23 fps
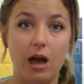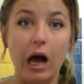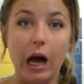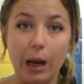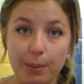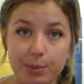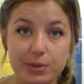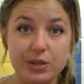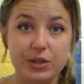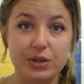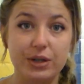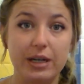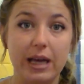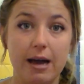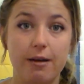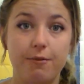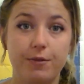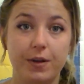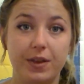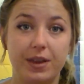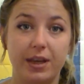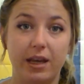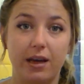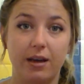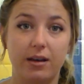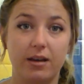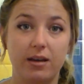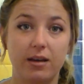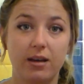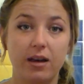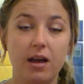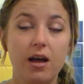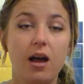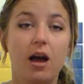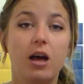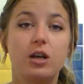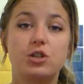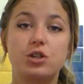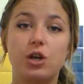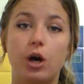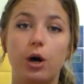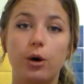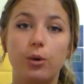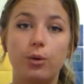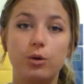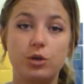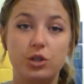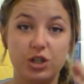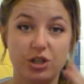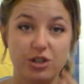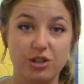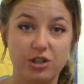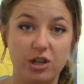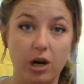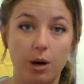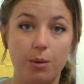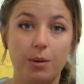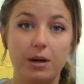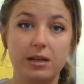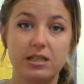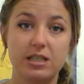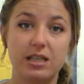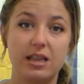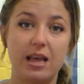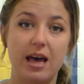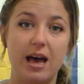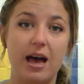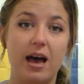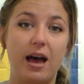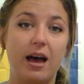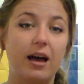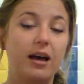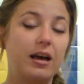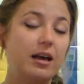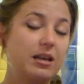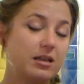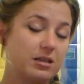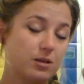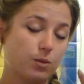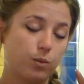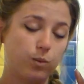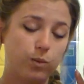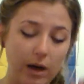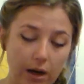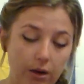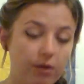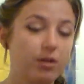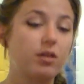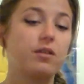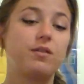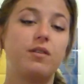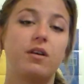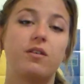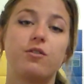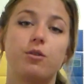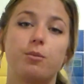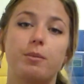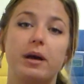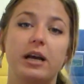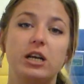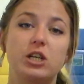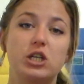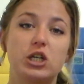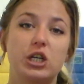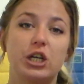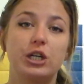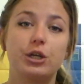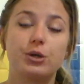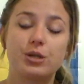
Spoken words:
Absolutely everything. So just go on to there. It's a wealth of information.